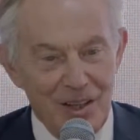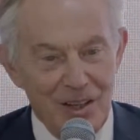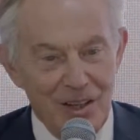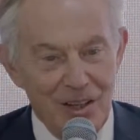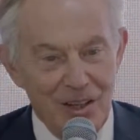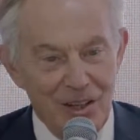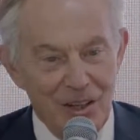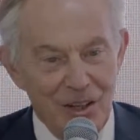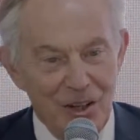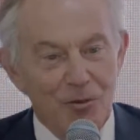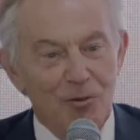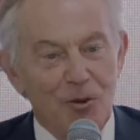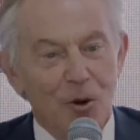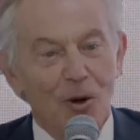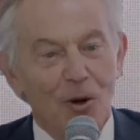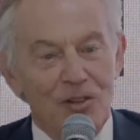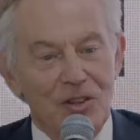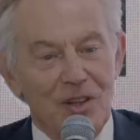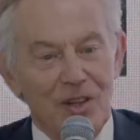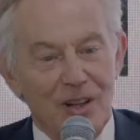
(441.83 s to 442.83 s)
you've
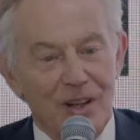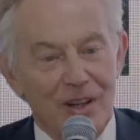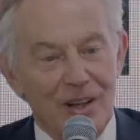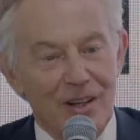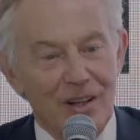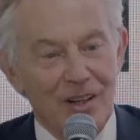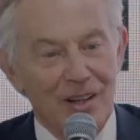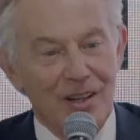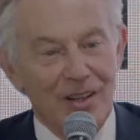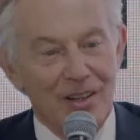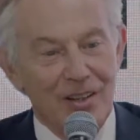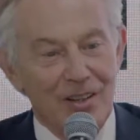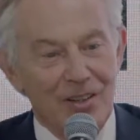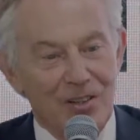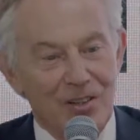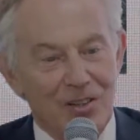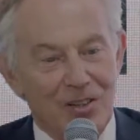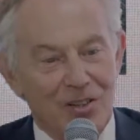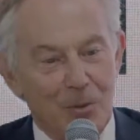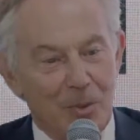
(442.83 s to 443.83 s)
got to
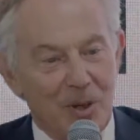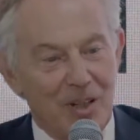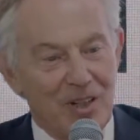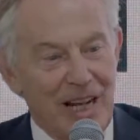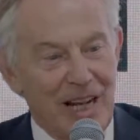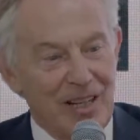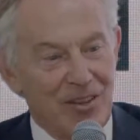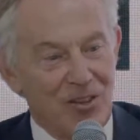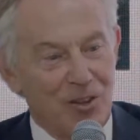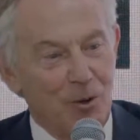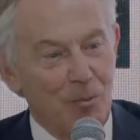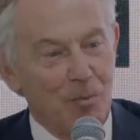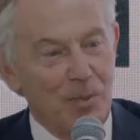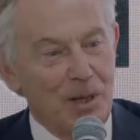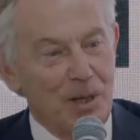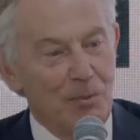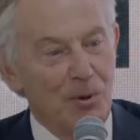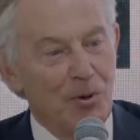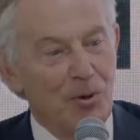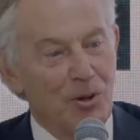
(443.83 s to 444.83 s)
protect your
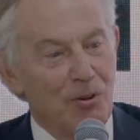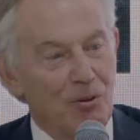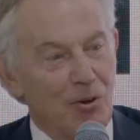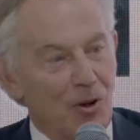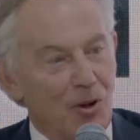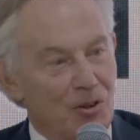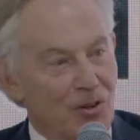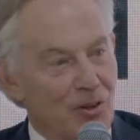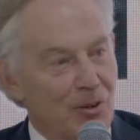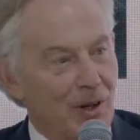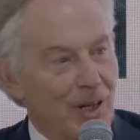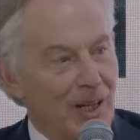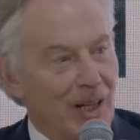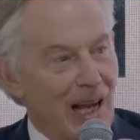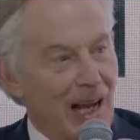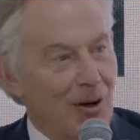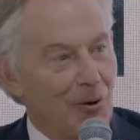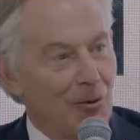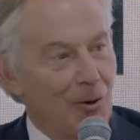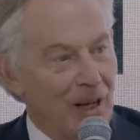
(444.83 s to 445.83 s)
people. You've got to
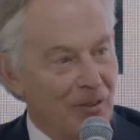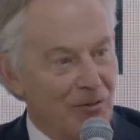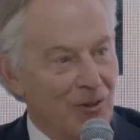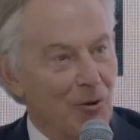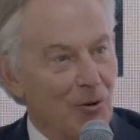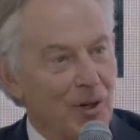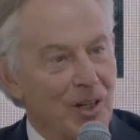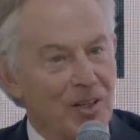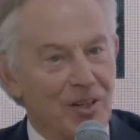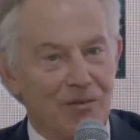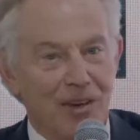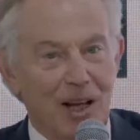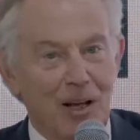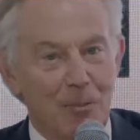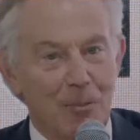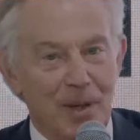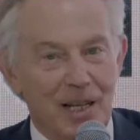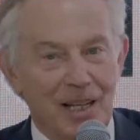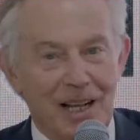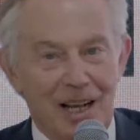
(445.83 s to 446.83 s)
allow, if you're a
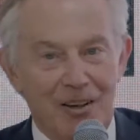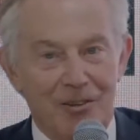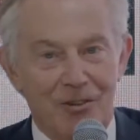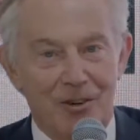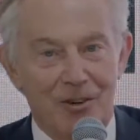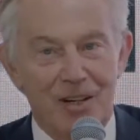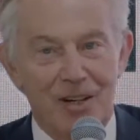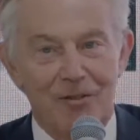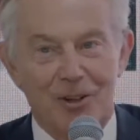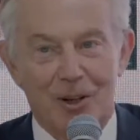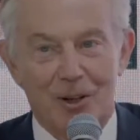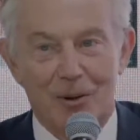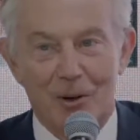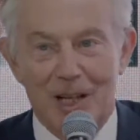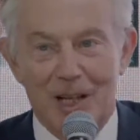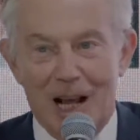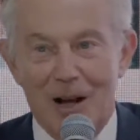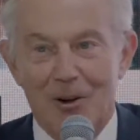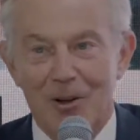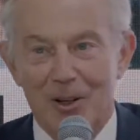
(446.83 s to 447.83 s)
developing country, you've got to
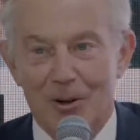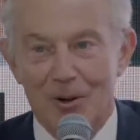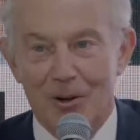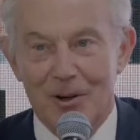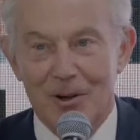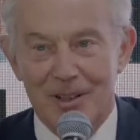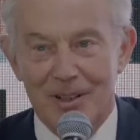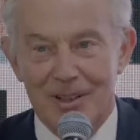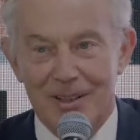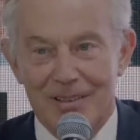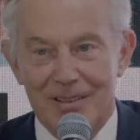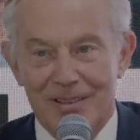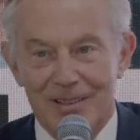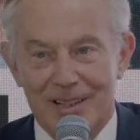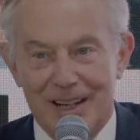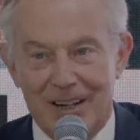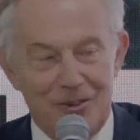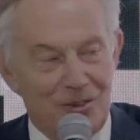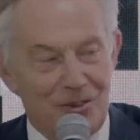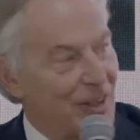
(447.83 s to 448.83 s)
allow your
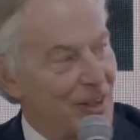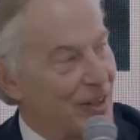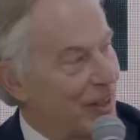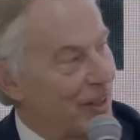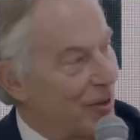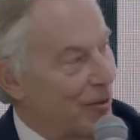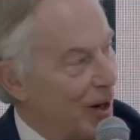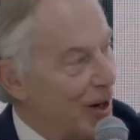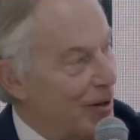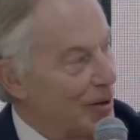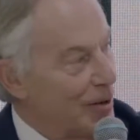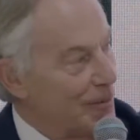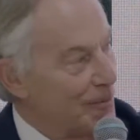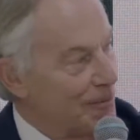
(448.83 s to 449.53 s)
country to grow.